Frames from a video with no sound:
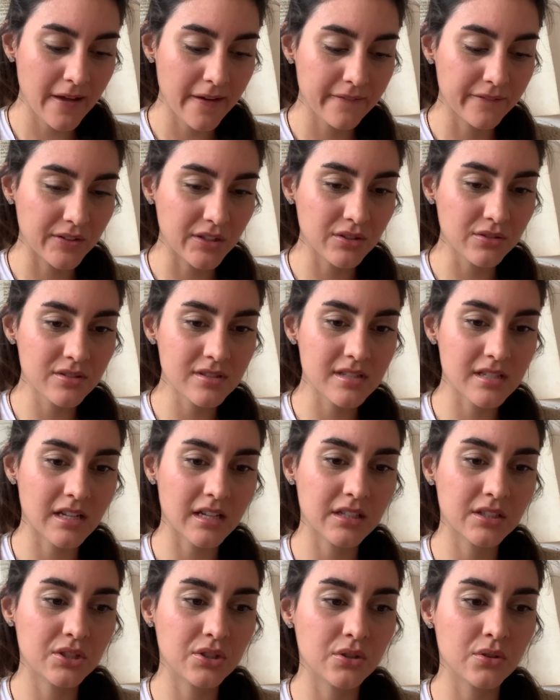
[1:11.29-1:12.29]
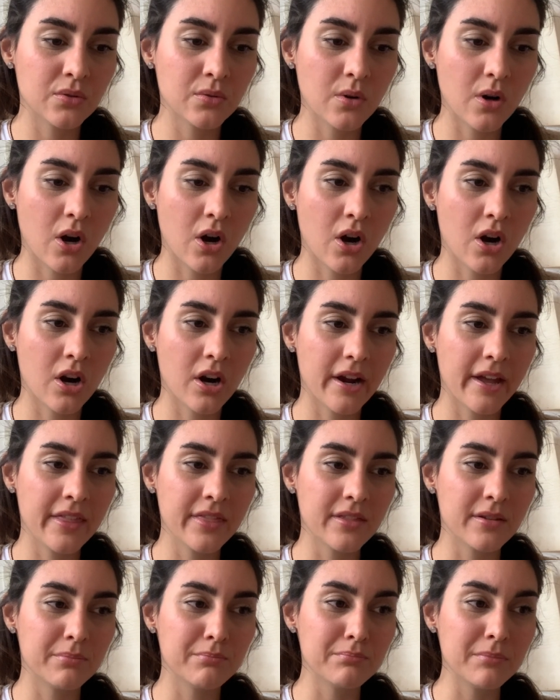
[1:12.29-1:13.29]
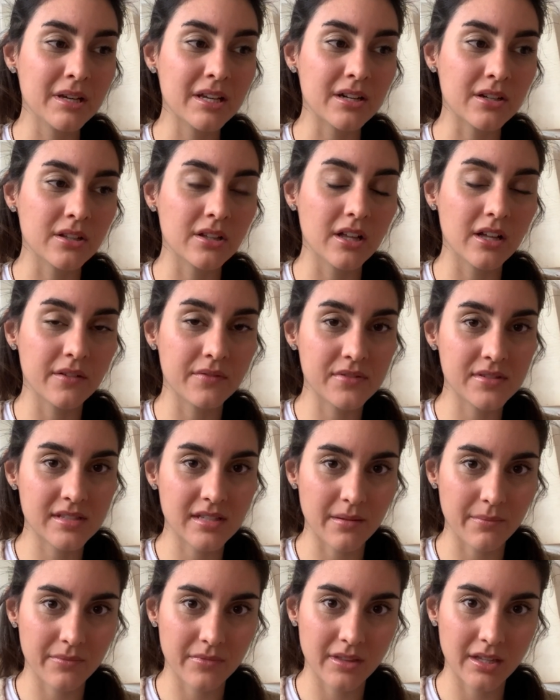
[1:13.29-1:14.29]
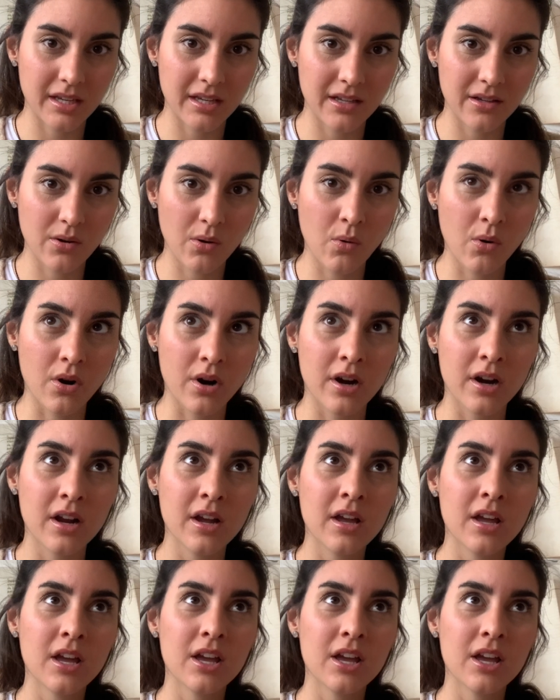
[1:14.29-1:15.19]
feels like you are in the middle of something, or,